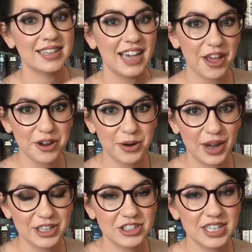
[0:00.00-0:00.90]
The other
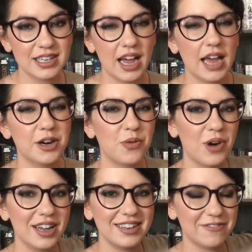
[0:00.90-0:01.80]
question I don't
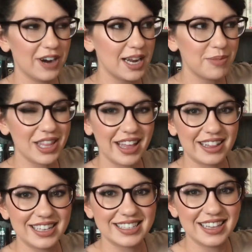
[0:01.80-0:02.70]
want for anybody that
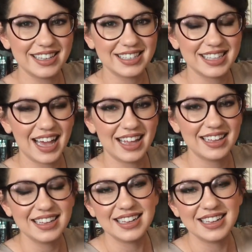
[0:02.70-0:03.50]
clicks on this that